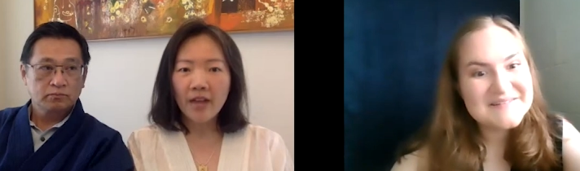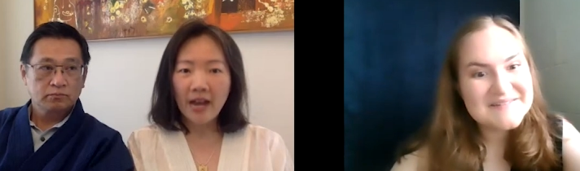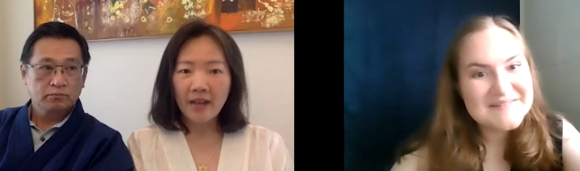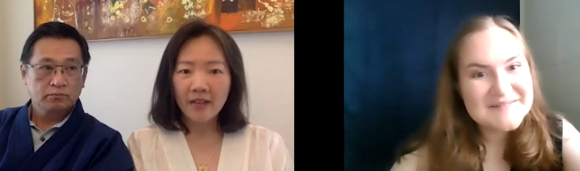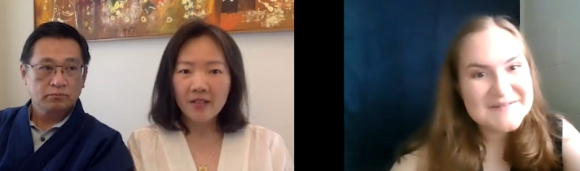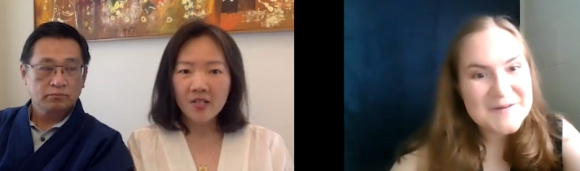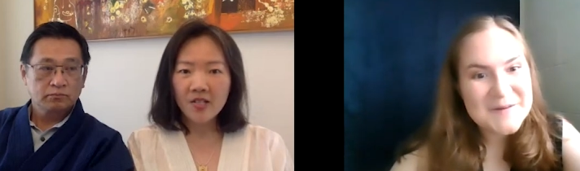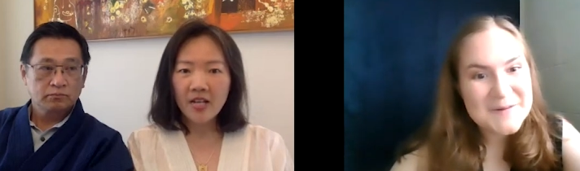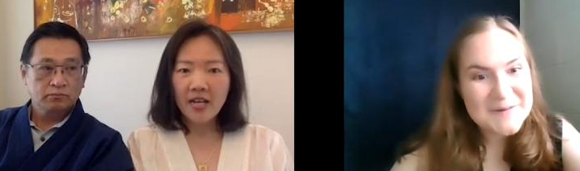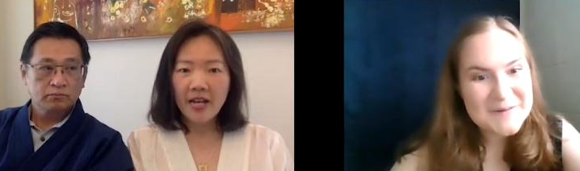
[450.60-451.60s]
Speaker 1: others,
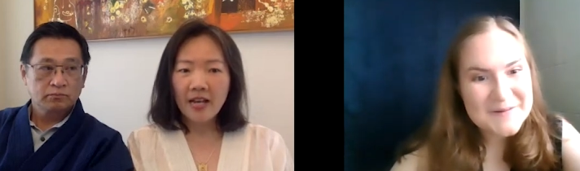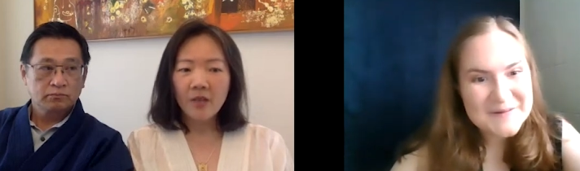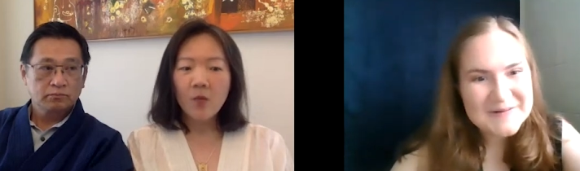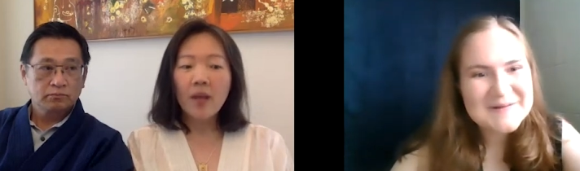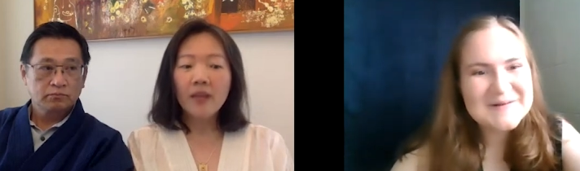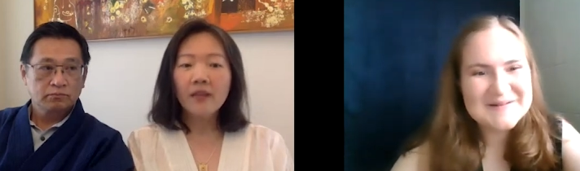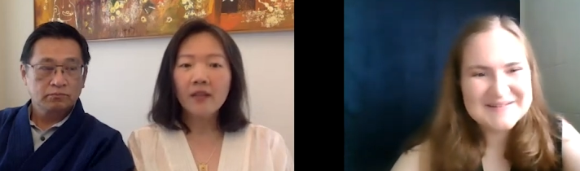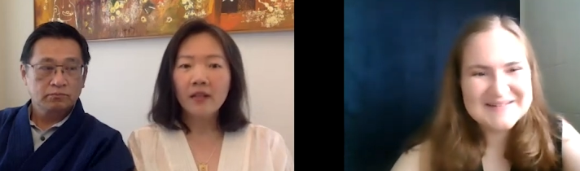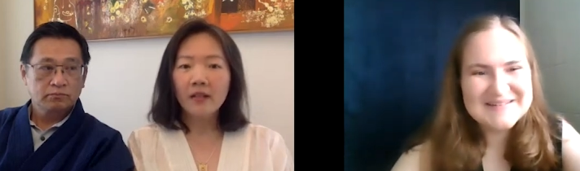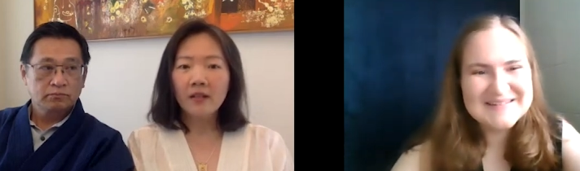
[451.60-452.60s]
and what
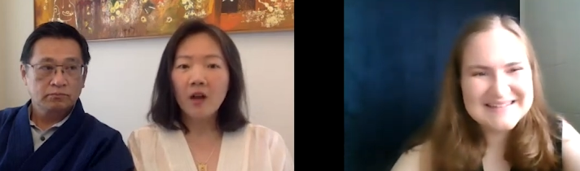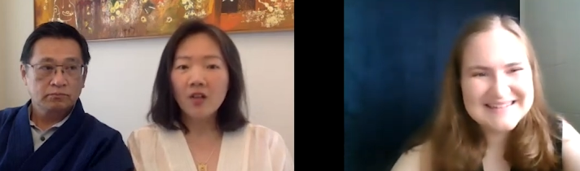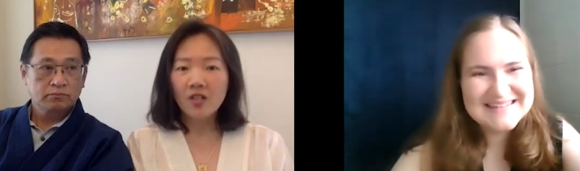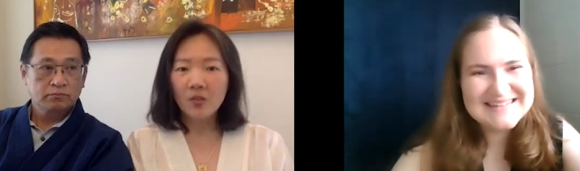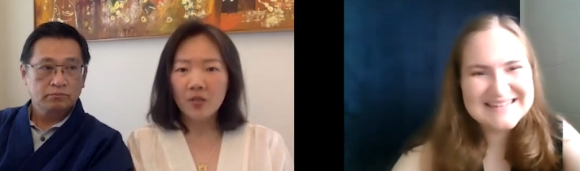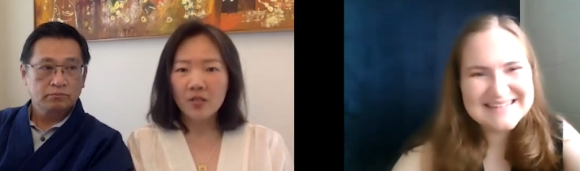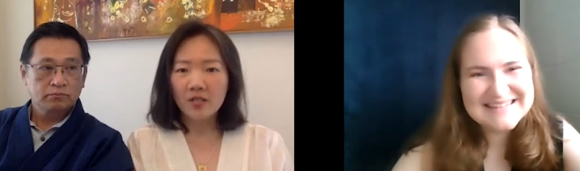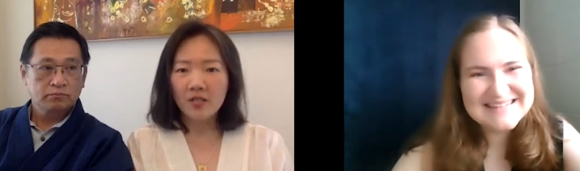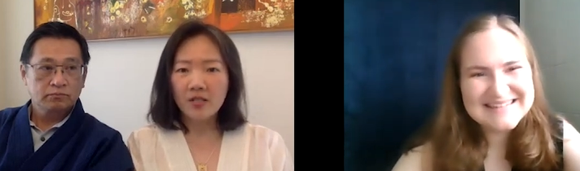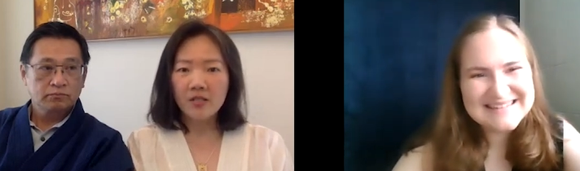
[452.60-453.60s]
the
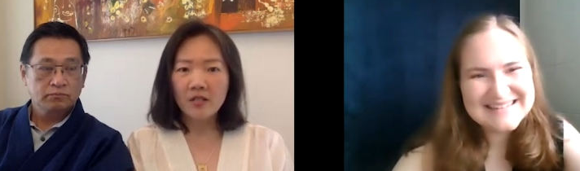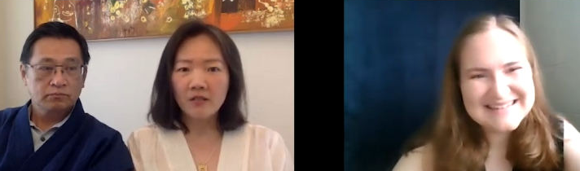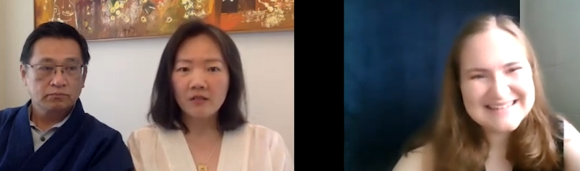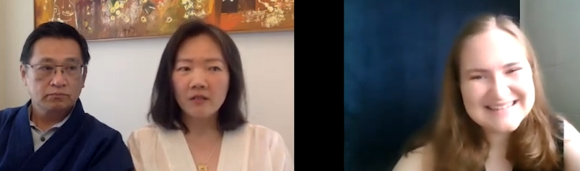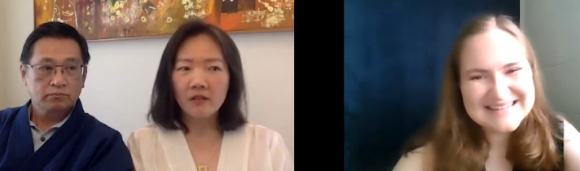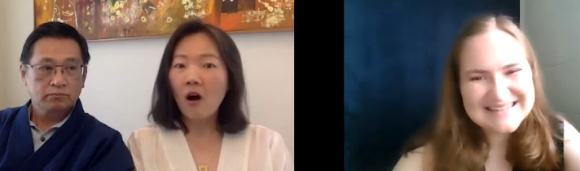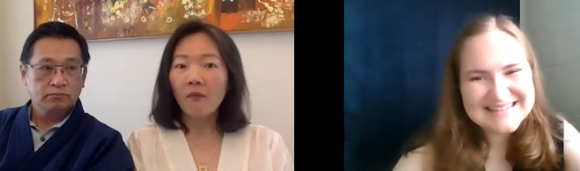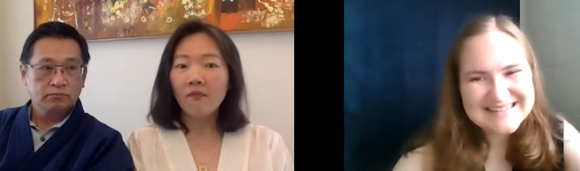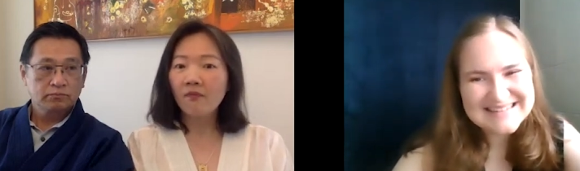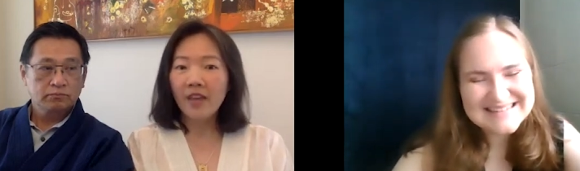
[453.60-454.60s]
consequences of
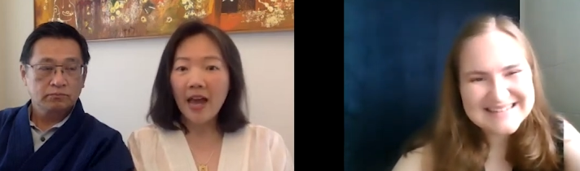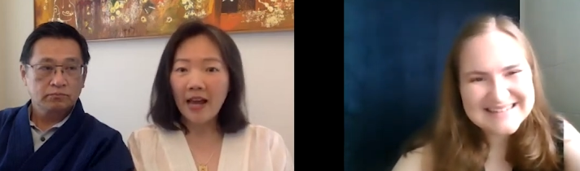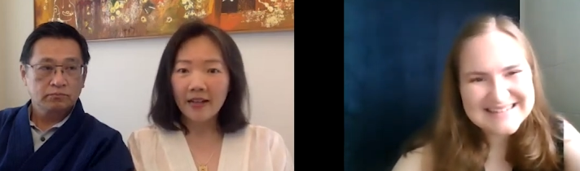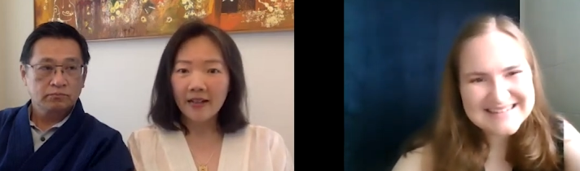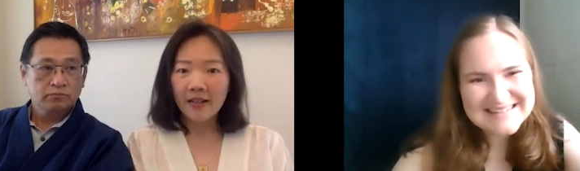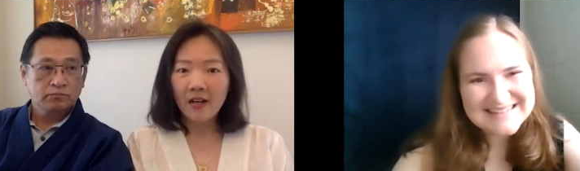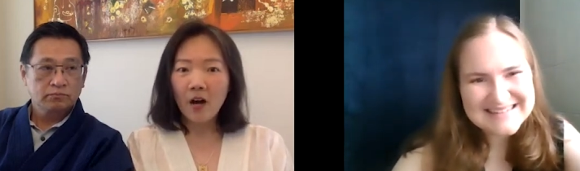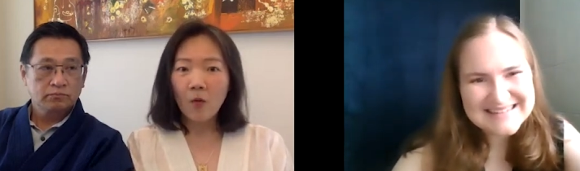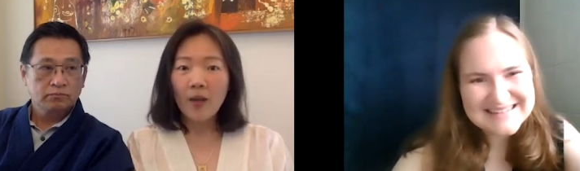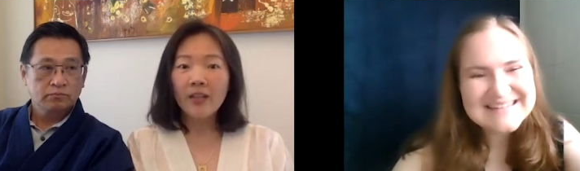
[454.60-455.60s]
that,
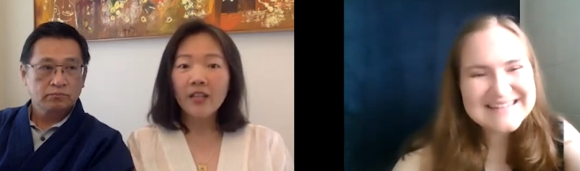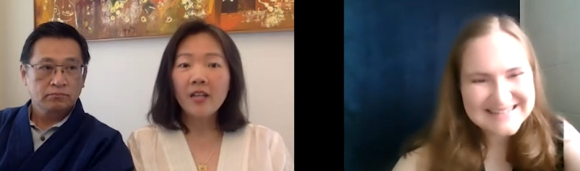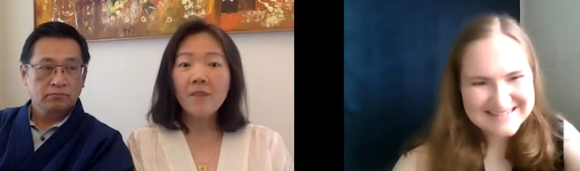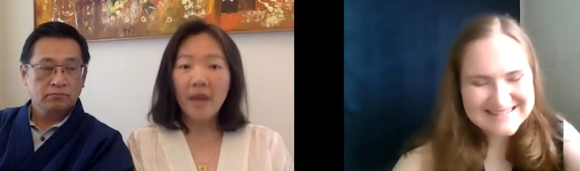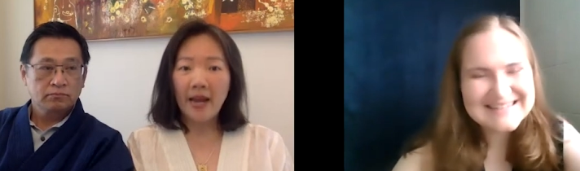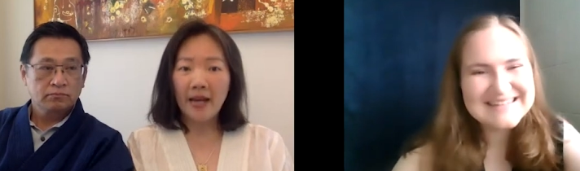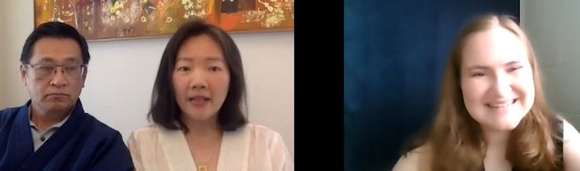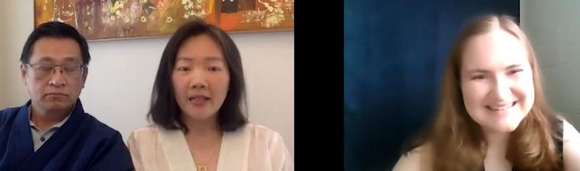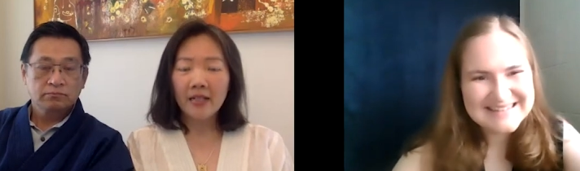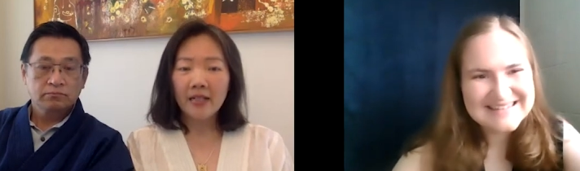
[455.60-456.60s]
or what the impact
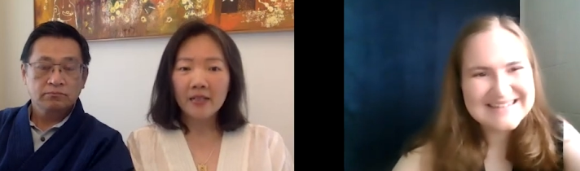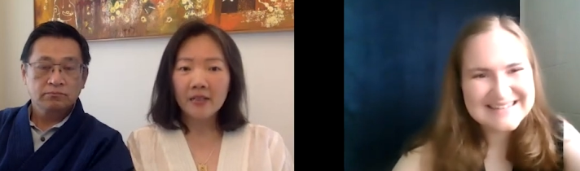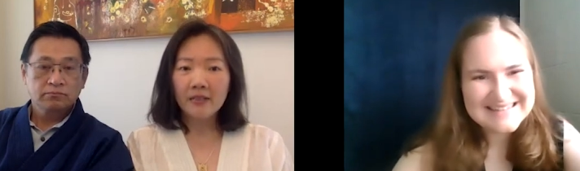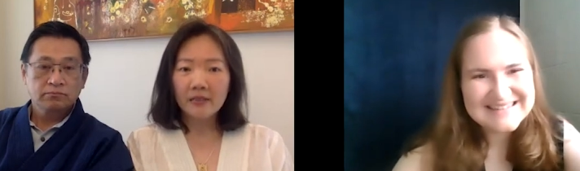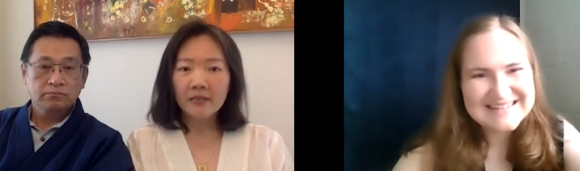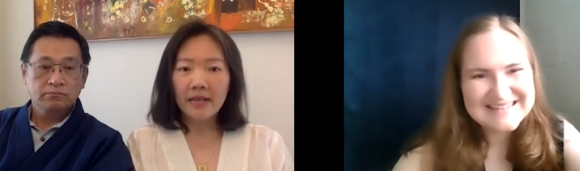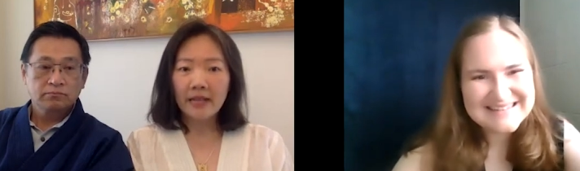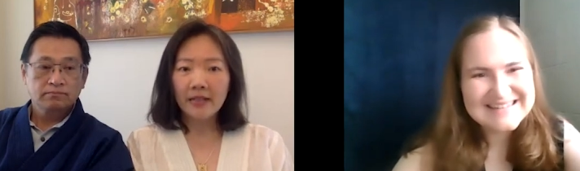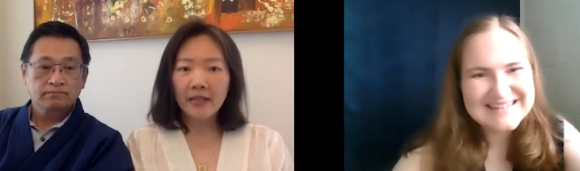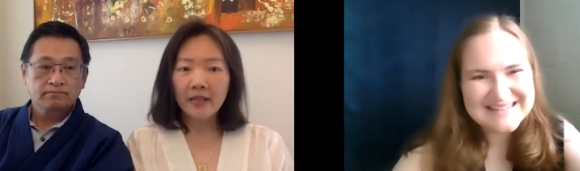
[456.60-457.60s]

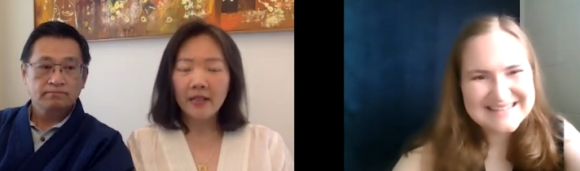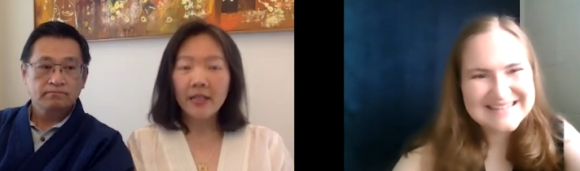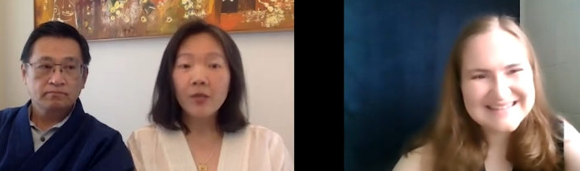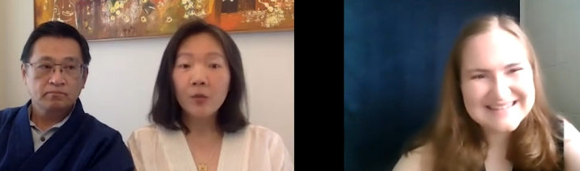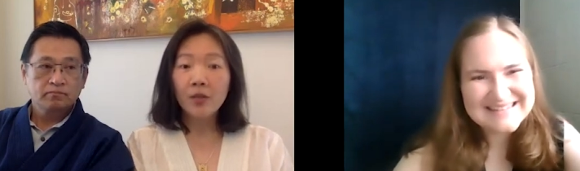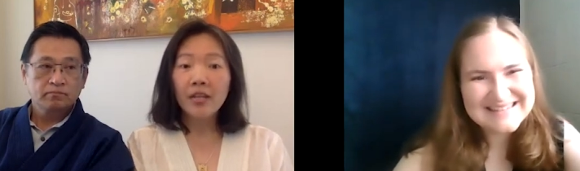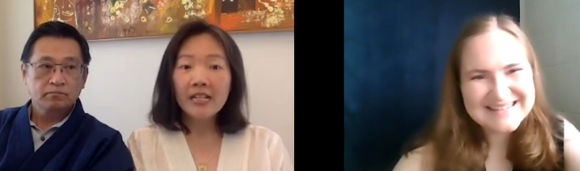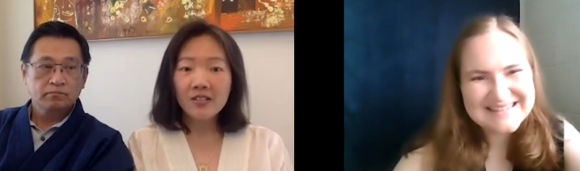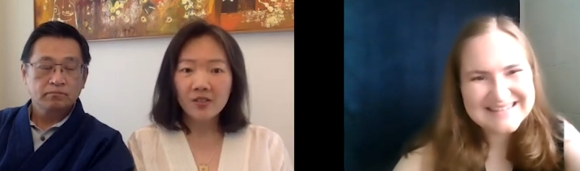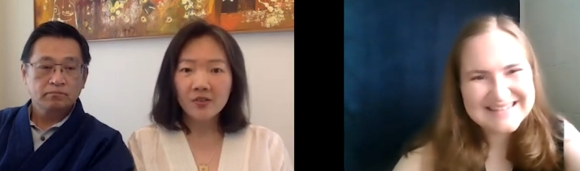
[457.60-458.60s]
that uh, it could
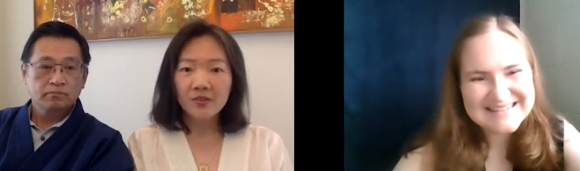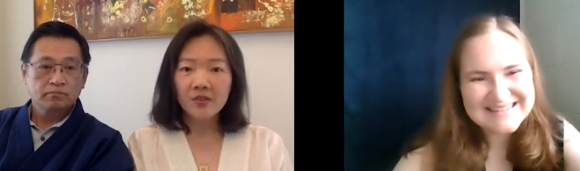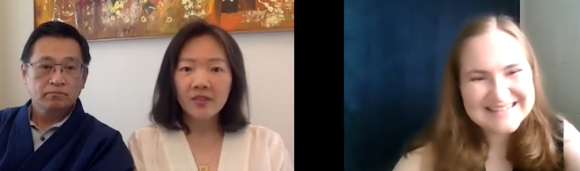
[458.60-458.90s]
lead to.